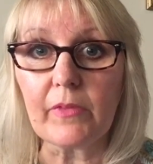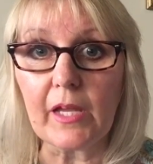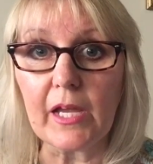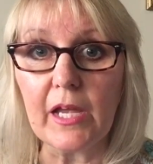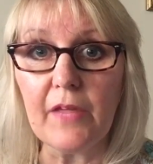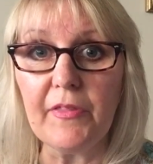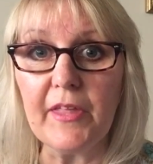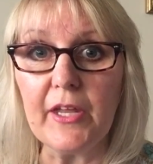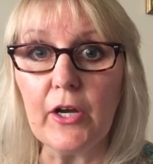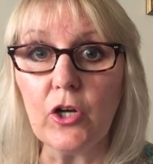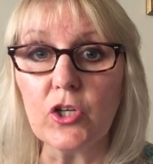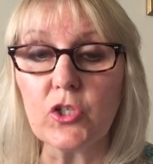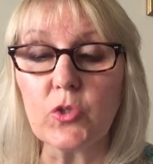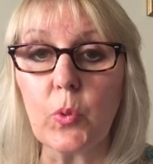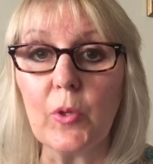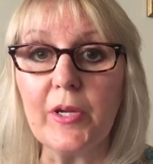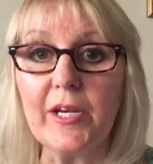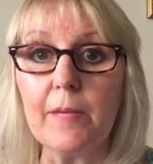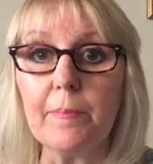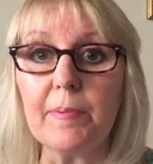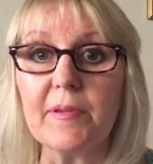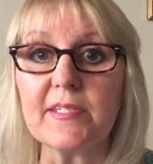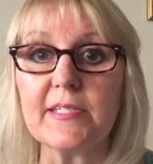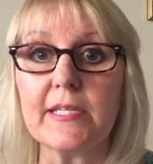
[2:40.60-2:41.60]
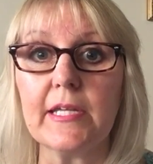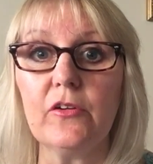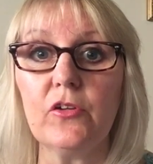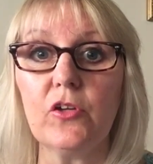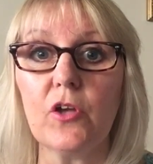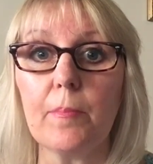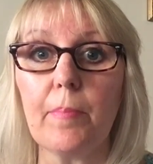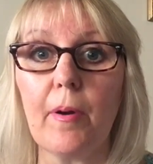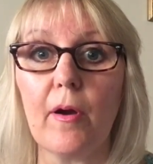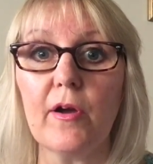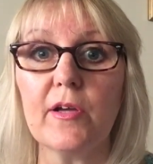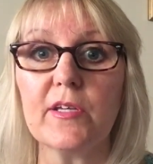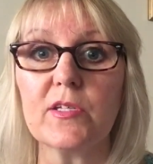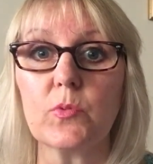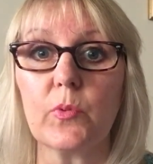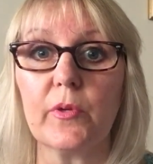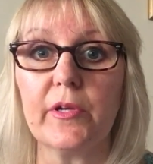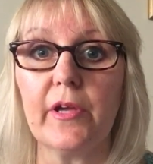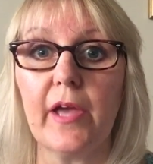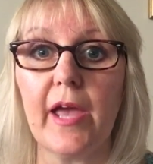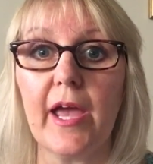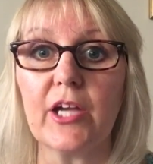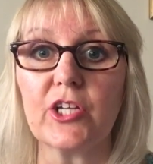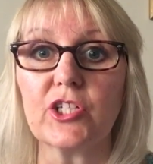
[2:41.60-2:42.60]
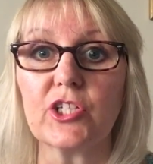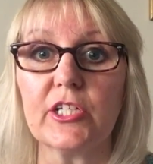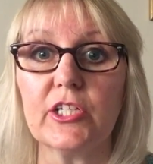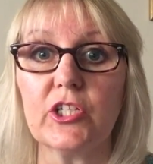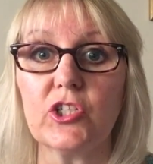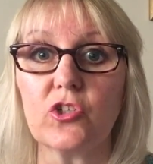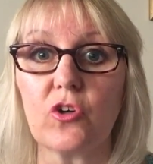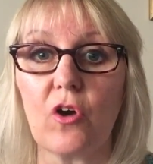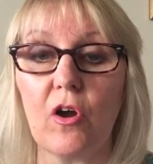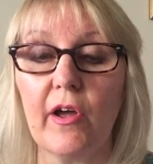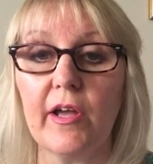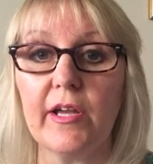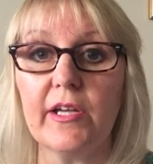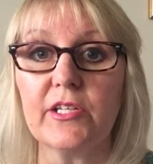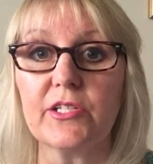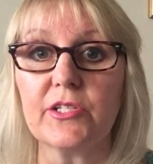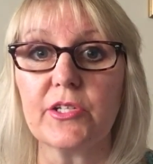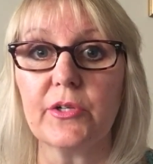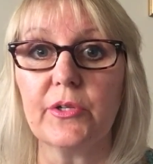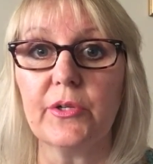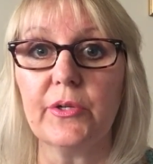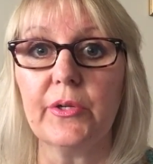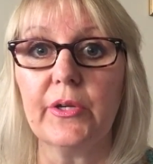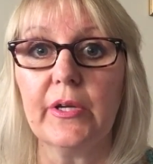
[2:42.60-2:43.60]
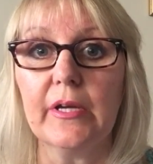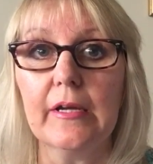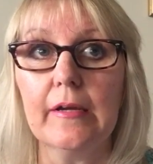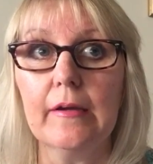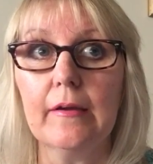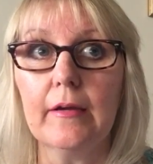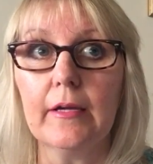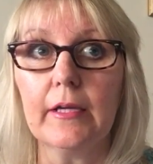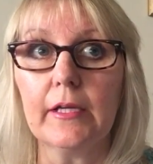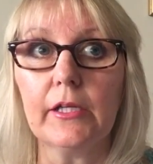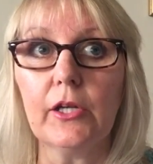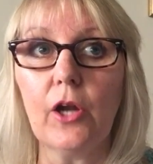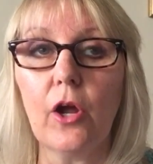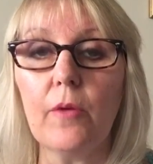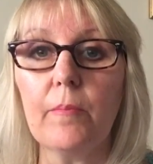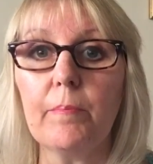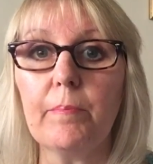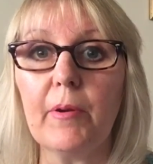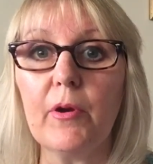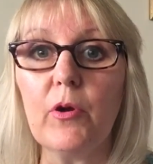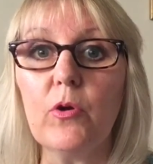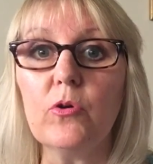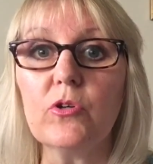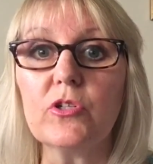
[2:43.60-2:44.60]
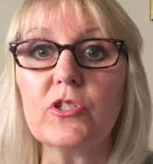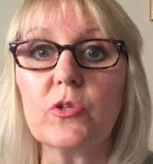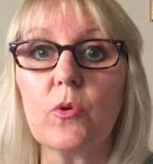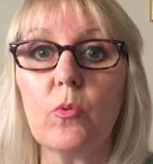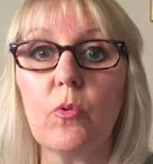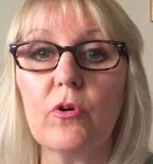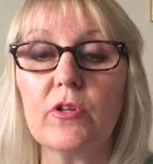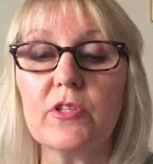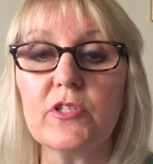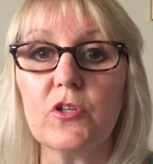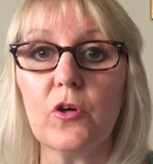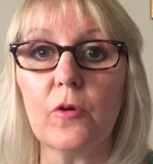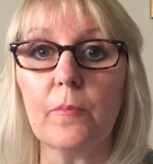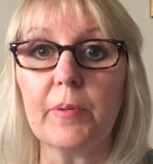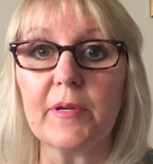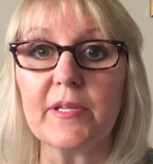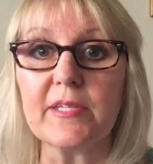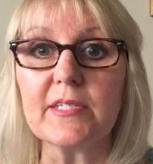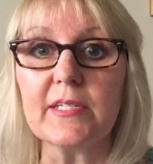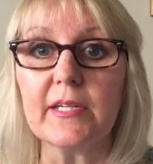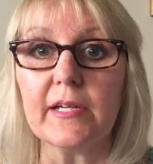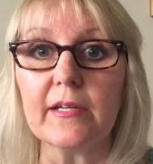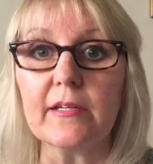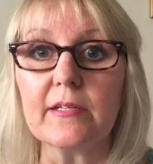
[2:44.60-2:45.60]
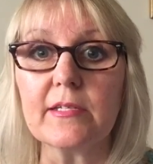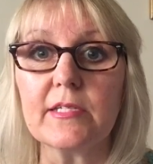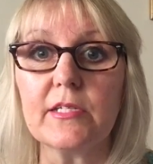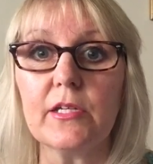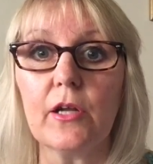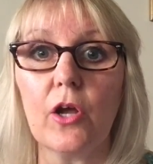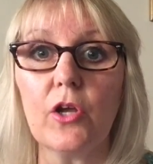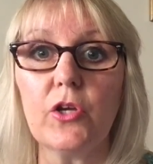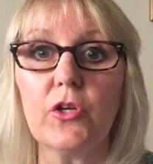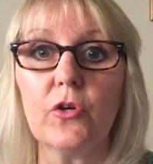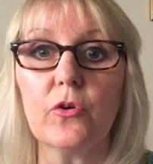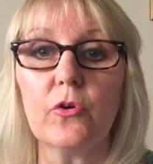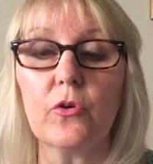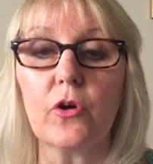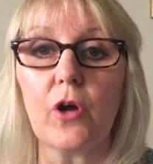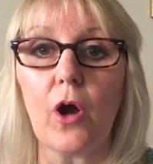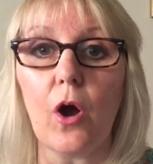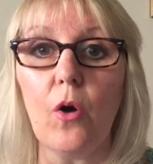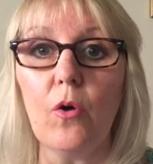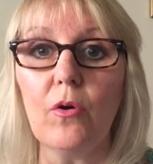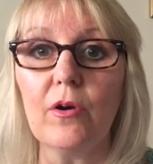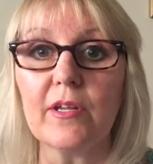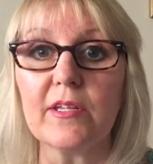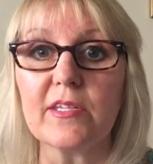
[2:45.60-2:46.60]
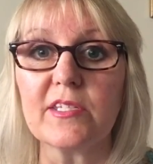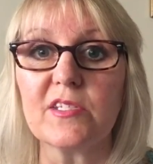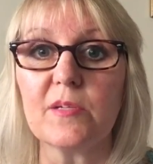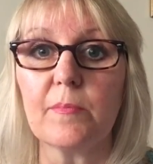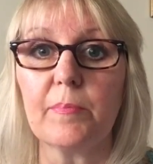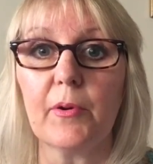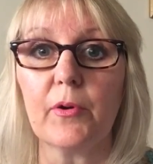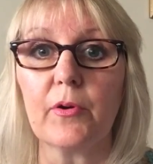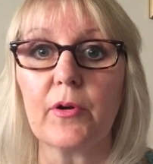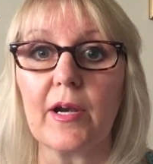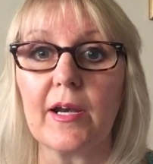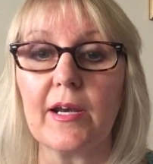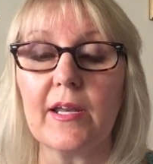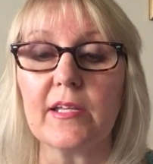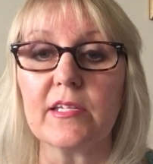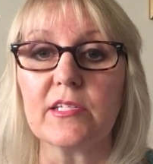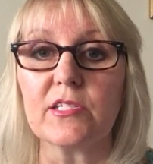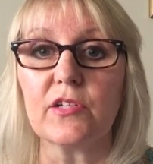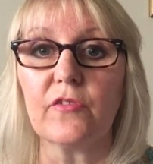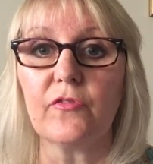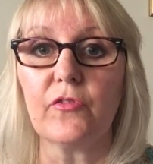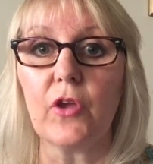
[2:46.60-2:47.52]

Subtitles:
And then on 20% of your posts where you're actually trying to build towards your business, your goal is to build a list.